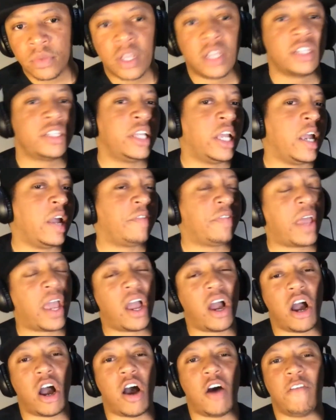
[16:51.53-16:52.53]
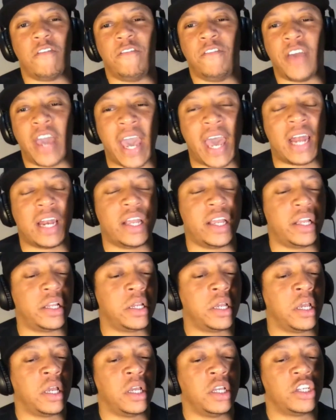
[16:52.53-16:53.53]
See if they are a valid
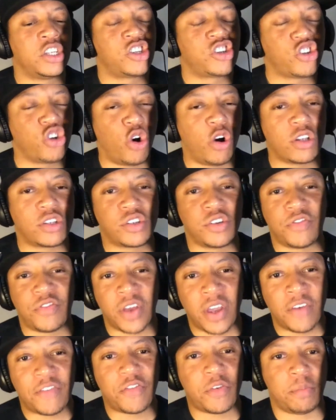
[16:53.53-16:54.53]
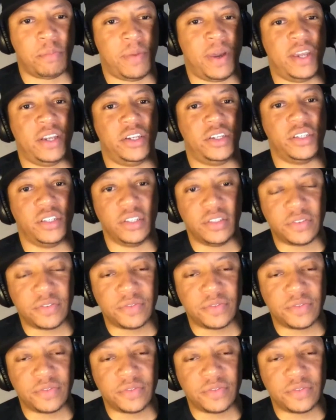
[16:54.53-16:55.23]
source of information.